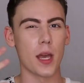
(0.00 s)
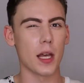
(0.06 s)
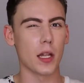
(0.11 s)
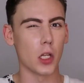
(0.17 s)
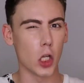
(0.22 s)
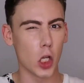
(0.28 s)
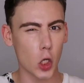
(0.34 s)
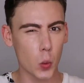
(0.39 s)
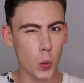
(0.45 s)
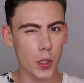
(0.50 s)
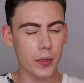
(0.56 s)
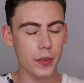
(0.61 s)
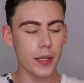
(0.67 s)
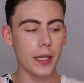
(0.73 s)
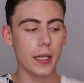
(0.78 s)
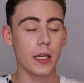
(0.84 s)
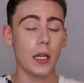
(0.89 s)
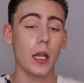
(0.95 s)
make a look
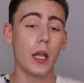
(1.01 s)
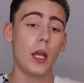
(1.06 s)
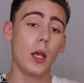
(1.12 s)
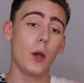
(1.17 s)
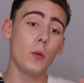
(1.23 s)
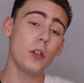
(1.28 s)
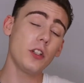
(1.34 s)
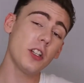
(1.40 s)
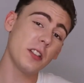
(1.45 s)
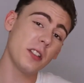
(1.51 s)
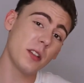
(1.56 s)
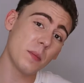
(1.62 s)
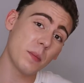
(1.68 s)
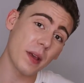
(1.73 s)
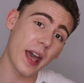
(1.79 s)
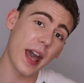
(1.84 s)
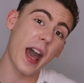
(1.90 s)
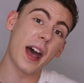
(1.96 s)
with it, which
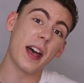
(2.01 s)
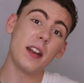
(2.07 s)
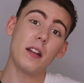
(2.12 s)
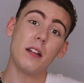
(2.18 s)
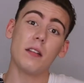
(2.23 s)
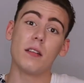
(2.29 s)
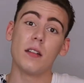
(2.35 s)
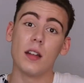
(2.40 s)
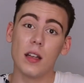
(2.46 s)
isn't bad.